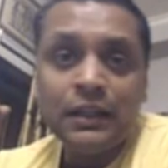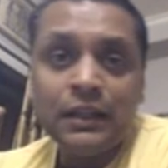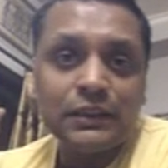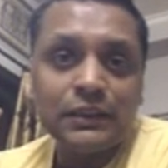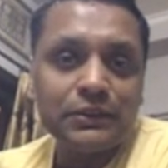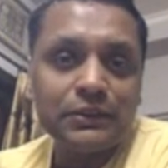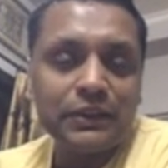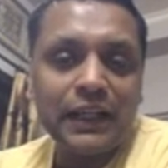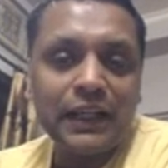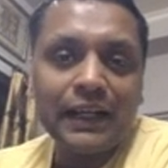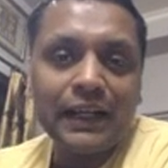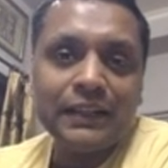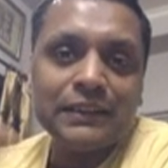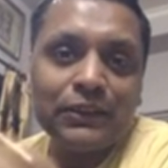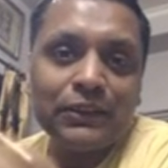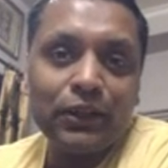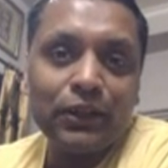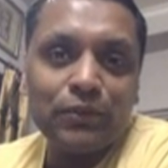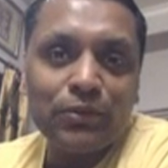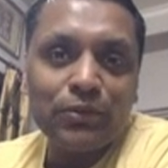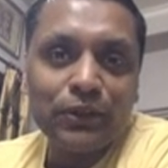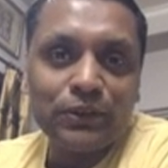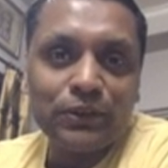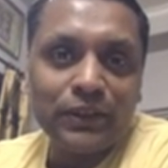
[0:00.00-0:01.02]
So that is
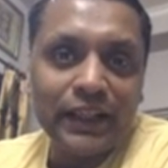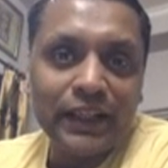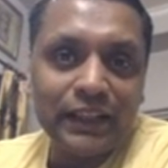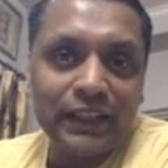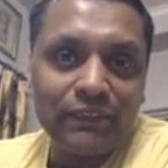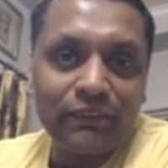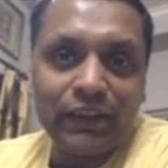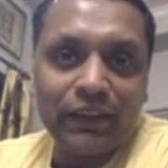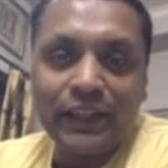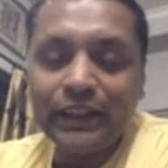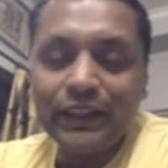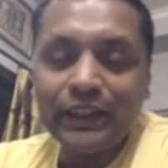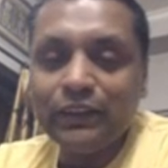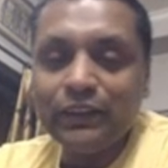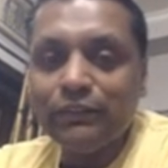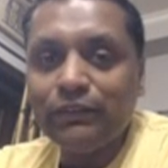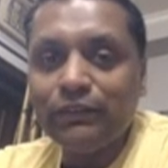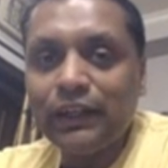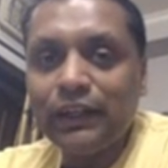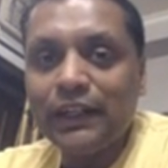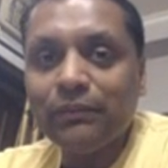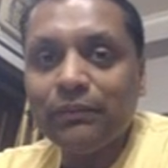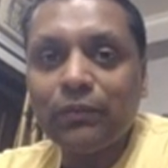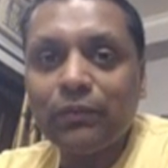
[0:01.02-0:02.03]
all for today. Thank you
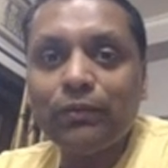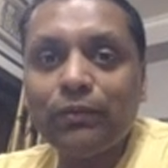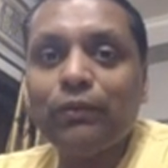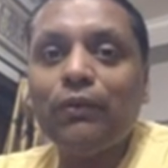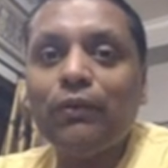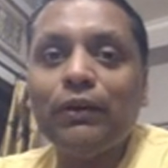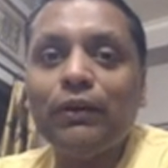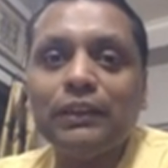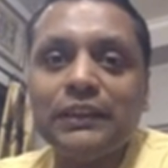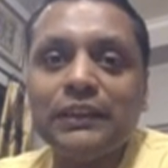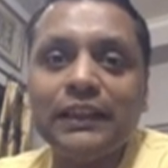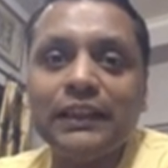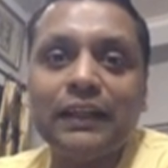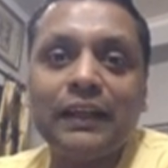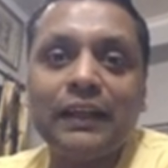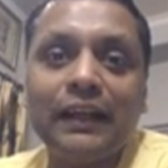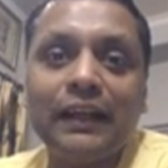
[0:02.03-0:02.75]
very much for watching, and